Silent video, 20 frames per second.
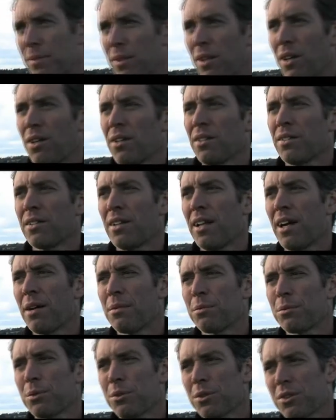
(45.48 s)
A lot of
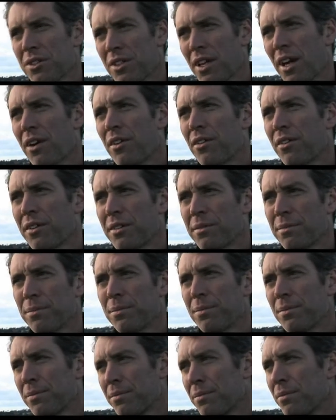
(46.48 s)
lambs were scouring.
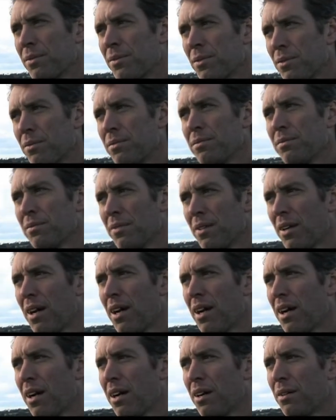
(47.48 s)

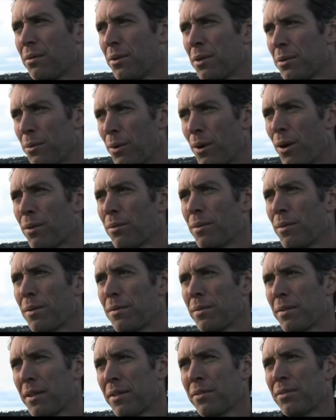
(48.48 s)
We'd worm
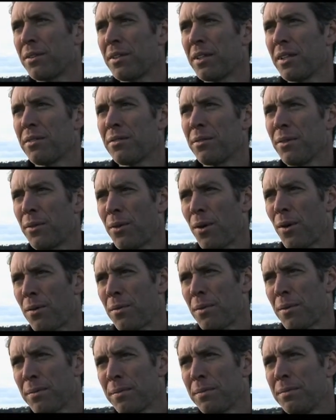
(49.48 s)
them, and if we didn't, we
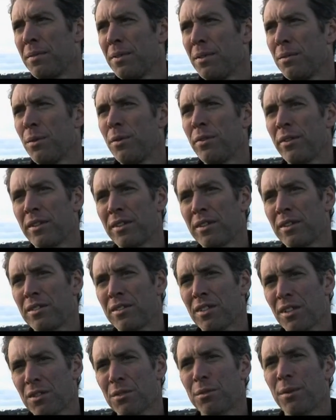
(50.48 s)
worm them. Within
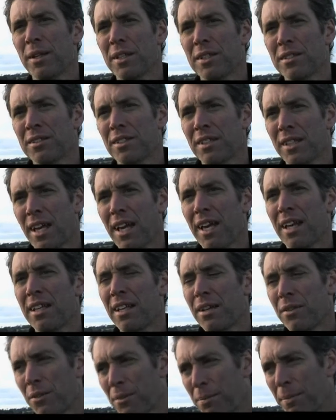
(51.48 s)
6 weeks again,
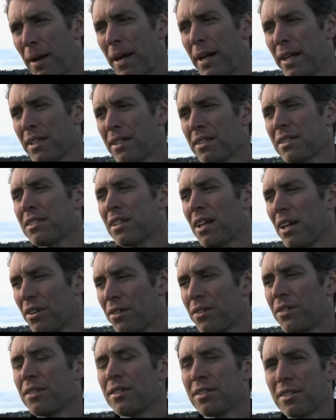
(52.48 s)
they were back
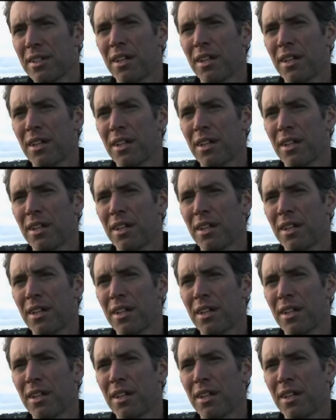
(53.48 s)
scouring.